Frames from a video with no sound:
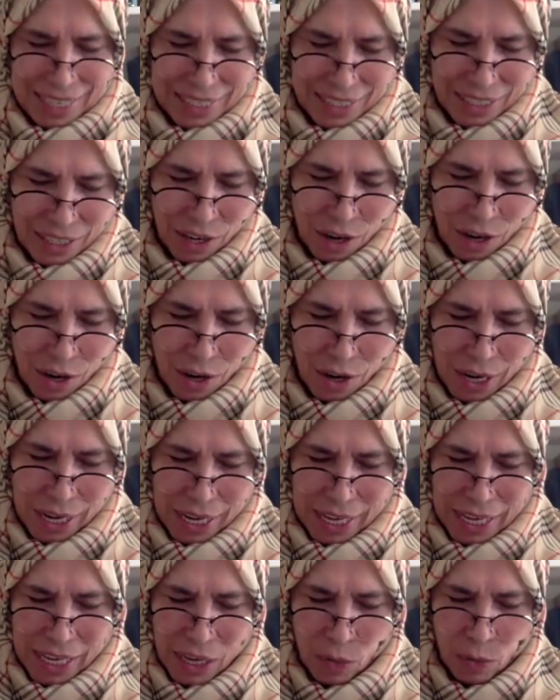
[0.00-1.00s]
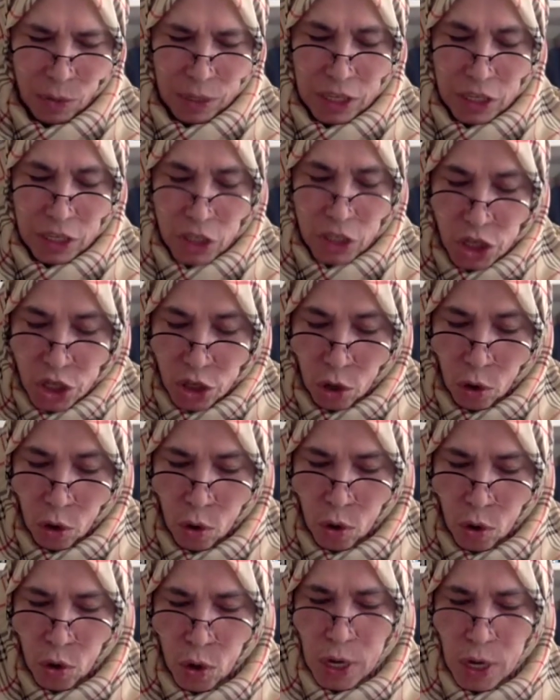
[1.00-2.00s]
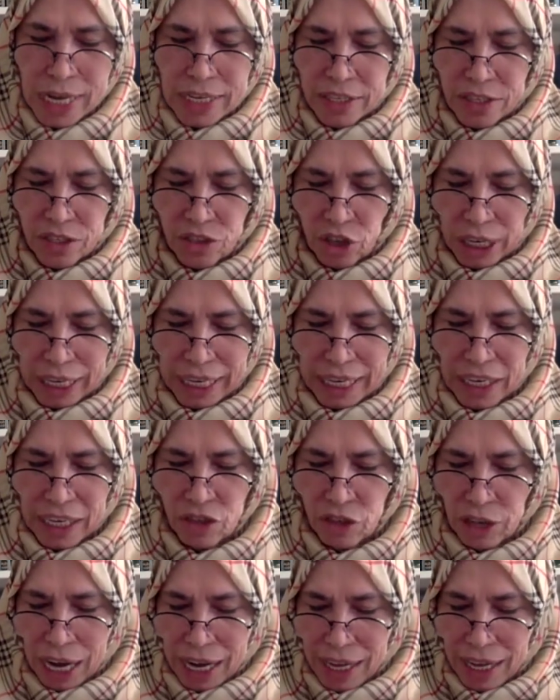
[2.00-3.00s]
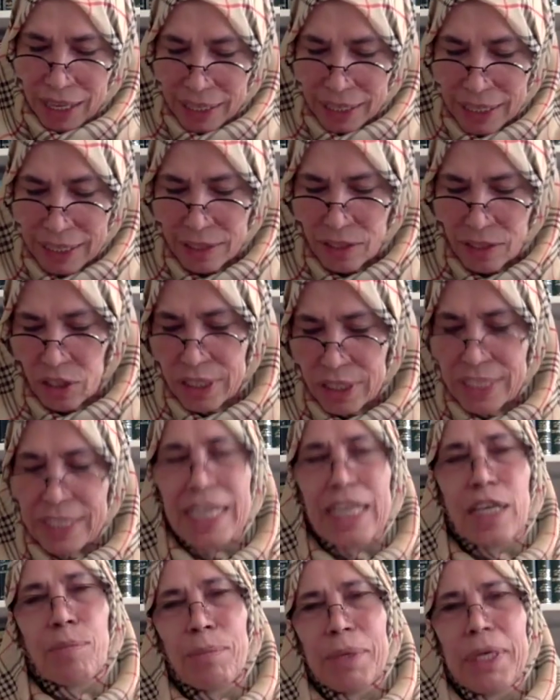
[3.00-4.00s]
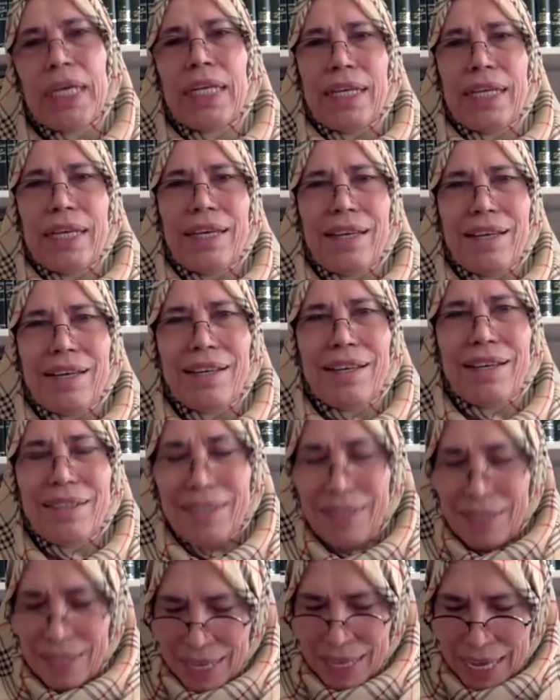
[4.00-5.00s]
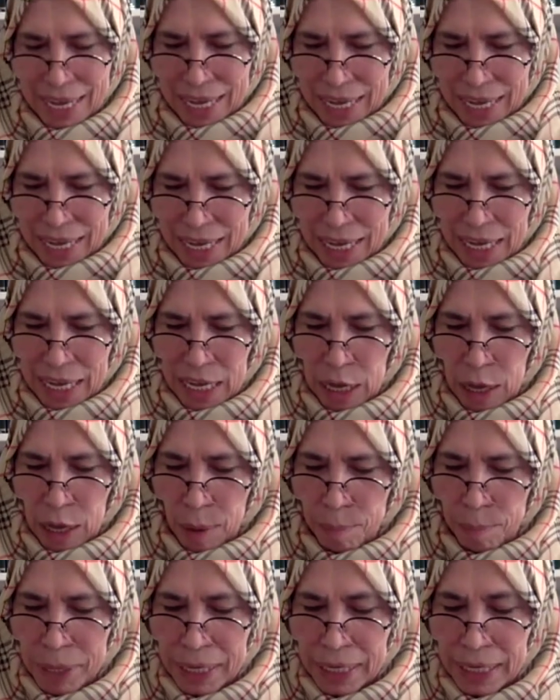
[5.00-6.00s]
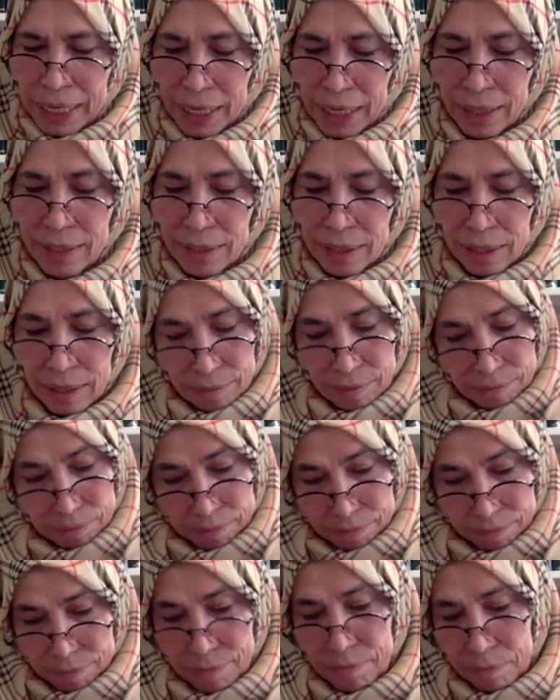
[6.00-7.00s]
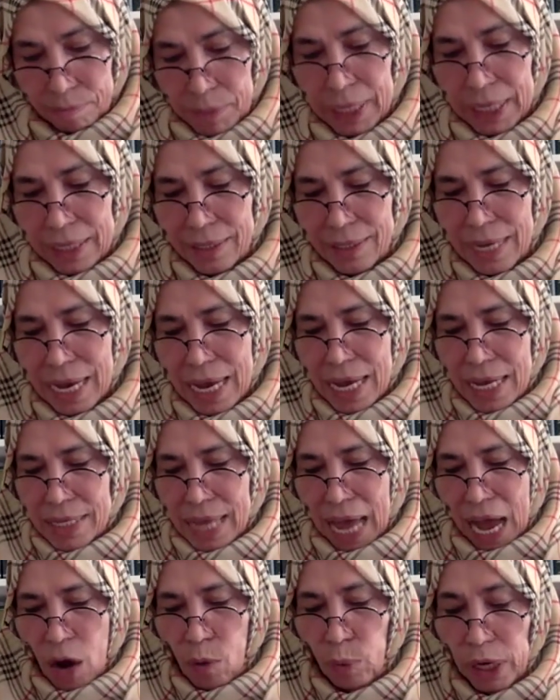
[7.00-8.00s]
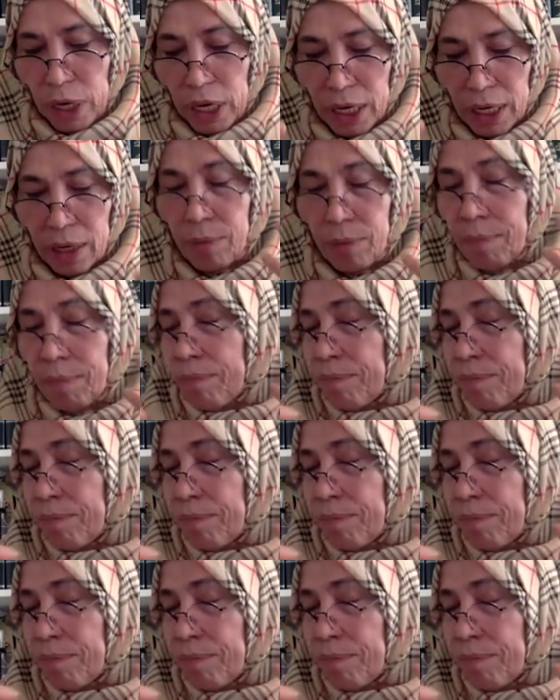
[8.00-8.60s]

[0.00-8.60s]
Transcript: so he will throw strange and interesting meaning uh, meanings uh, means that will